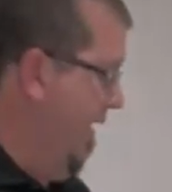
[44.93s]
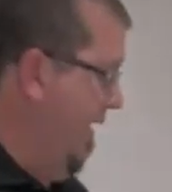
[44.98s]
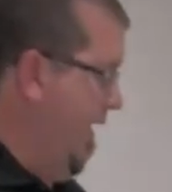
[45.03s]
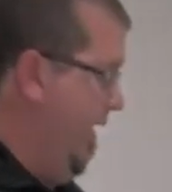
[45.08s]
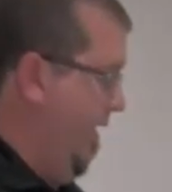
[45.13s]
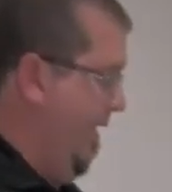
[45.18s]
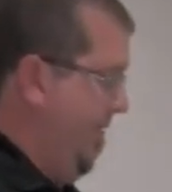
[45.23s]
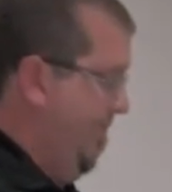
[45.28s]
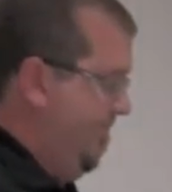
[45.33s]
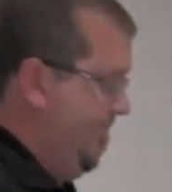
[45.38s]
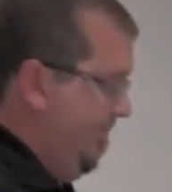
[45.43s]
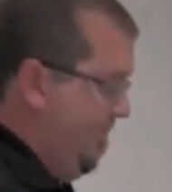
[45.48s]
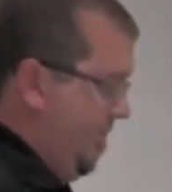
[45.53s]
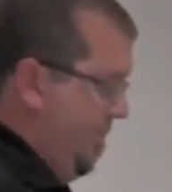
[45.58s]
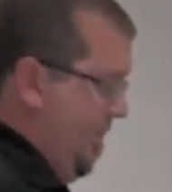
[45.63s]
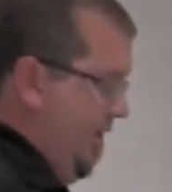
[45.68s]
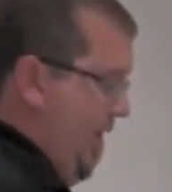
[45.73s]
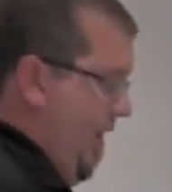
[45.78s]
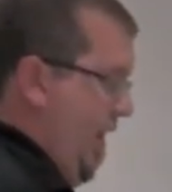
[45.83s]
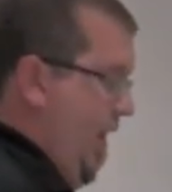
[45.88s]

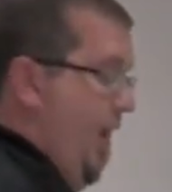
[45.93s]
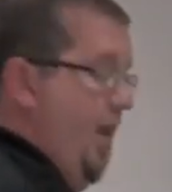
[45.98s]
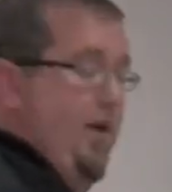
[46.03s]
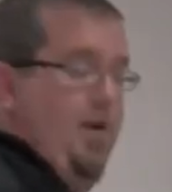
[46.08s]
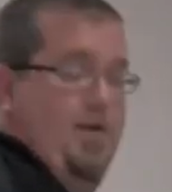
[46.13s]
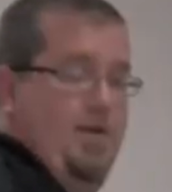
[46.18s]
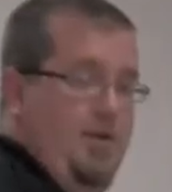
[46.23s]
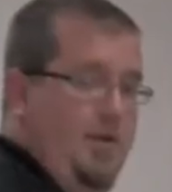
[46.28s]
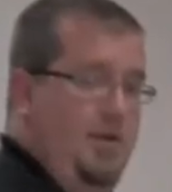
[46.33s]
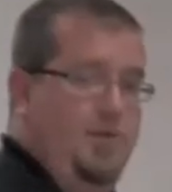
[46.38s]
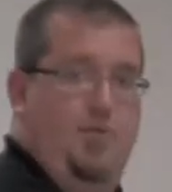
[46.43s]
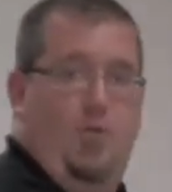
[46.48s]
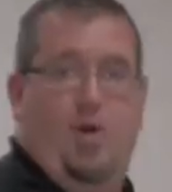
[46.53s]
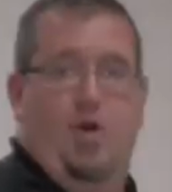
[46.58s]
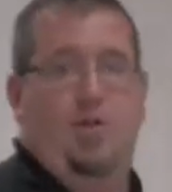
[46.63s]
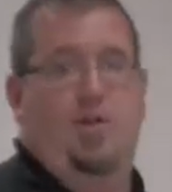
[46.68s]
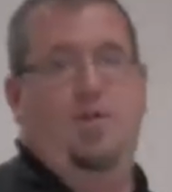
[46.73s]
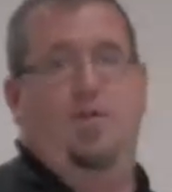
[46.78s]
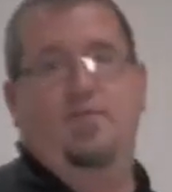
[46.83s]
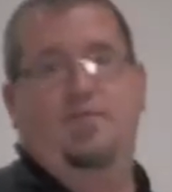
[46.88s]
as
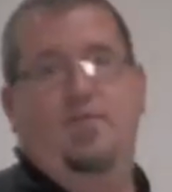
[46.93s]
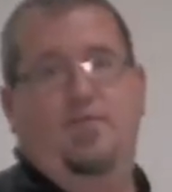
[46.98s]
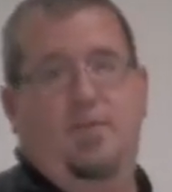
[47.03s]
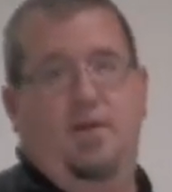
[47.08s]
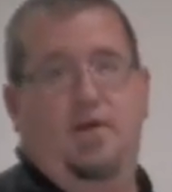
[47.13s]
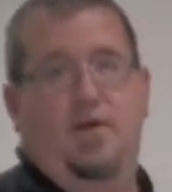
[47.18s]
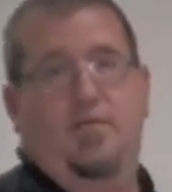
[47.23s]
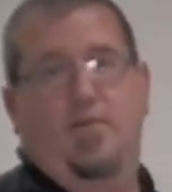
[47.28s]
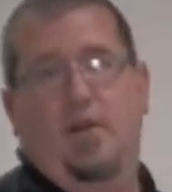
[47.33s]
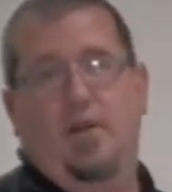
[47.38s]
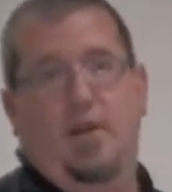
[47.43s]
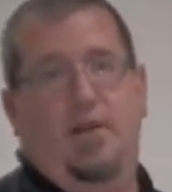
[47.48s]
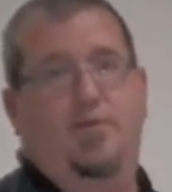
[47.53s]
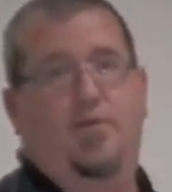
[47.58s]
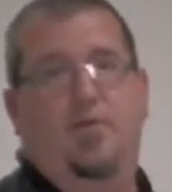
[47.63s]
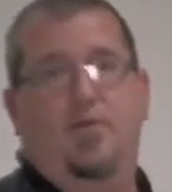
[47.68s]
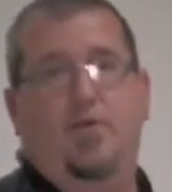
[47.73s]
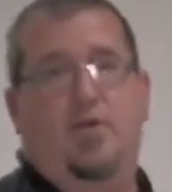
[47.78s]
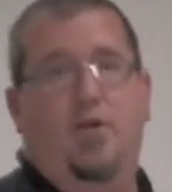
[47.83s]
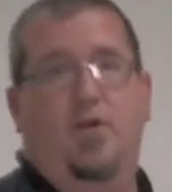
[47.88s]
well as the
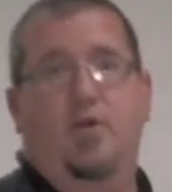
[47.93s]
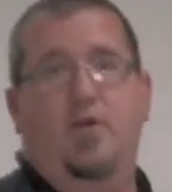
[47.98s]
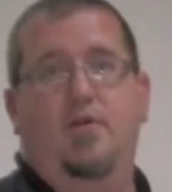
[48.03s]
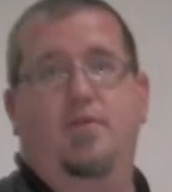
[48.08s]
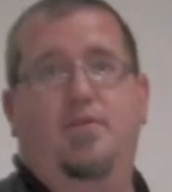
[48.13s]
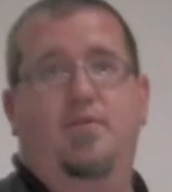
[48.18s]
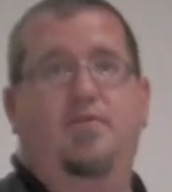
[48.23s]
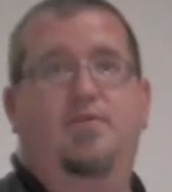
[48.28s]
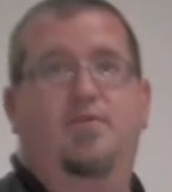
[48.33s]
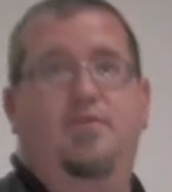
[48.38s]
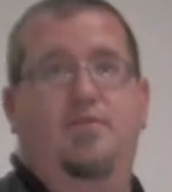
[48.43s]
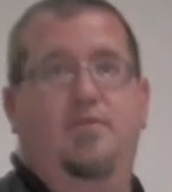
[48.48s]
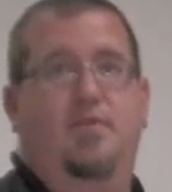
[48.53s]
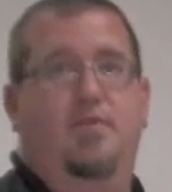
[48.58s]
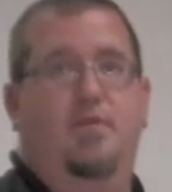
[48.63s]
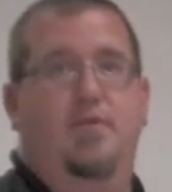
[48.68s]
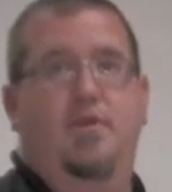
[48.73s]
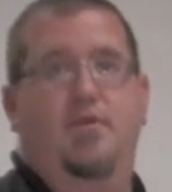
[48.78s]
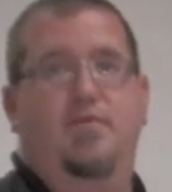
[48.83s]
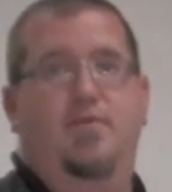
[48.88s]
electrical current that's
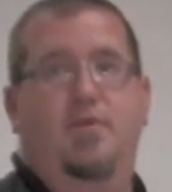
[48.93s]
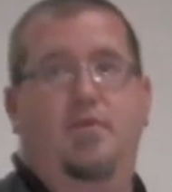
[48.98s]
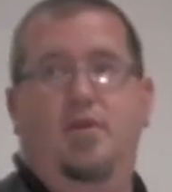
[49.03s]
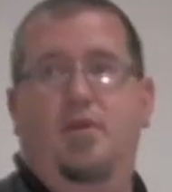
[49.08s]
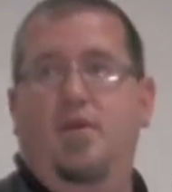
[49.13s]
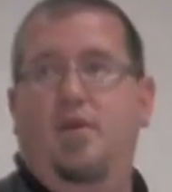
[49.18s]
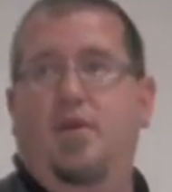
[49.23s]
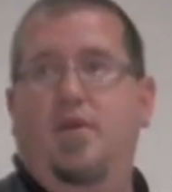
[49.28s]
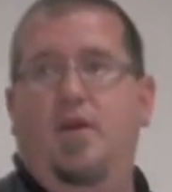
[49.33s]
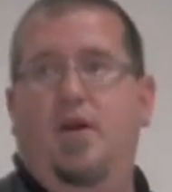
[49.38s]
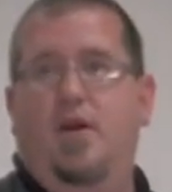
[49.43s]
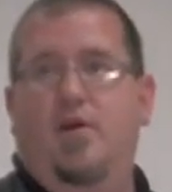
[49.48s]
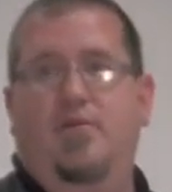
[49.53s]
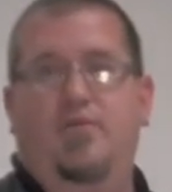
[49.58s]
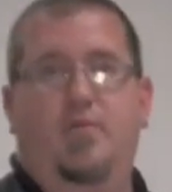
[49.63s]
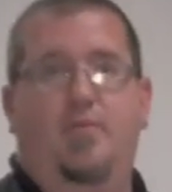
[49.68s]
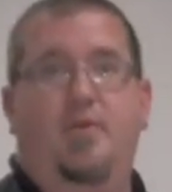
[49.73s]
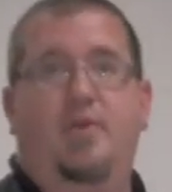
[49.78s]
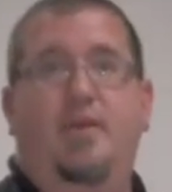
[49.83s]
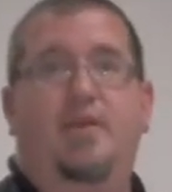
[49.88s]
delivered
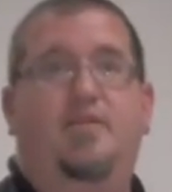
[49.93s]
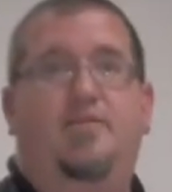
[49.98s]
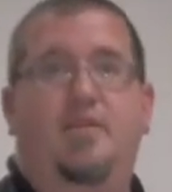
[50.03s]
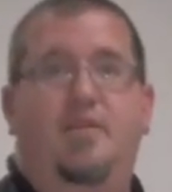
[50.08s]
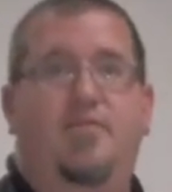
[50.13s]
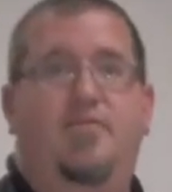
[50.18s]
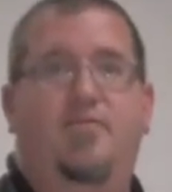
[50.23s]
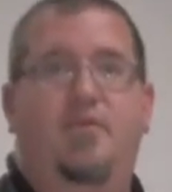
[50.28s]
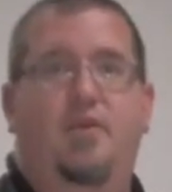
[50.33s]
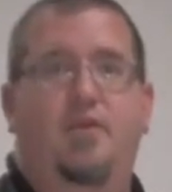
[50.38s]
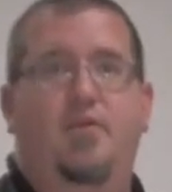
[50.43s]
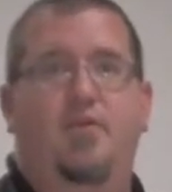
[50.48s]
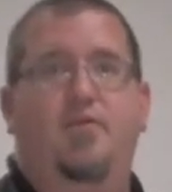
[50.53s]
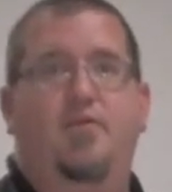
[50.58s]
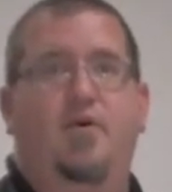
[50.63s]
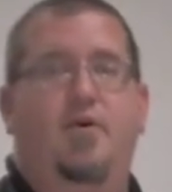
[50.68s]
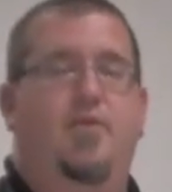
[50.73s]
from a DC field.